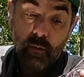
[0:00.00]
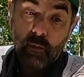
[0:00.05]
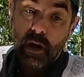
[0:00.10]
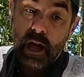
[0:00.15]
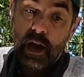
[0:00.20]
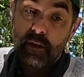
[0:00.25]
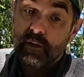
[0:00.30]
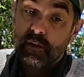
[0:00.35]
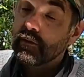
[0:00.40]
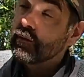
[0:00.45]

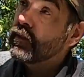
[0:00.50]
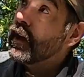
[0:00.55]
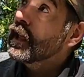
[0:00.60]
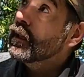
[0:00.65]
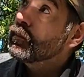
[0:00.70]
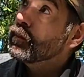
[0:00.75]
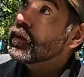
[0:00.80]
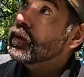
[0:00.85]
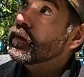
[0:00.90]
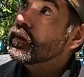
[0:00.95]
I want to have it
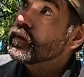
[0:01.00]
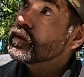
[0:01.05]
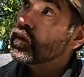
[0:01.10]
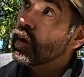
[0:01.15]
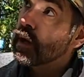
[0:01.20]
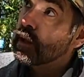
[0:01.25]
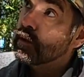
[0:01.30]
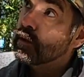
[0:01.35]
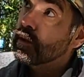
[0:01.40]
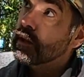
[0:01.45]
available
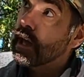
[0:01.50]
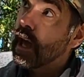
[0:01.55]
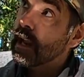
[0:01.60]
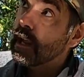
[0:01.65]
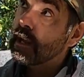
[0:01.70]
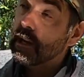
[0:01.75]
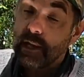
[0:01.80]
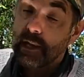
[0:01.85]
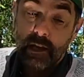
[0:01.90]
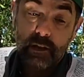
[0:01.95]
so I look
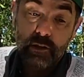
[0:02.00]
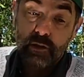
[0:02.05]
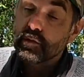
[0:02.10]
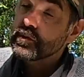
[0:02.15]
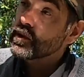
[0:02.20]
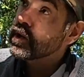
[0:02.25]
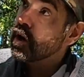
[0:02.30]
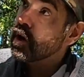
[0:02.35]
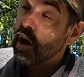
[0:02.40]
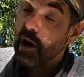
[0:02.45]
at it
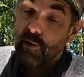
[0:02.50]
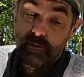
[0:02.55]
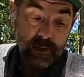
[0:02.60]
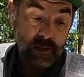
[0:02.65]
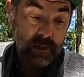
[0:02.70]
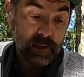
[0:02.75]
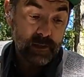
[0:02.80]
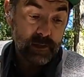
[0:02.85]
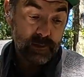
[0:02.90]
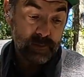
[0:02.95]
and use it
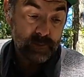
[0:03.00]
often.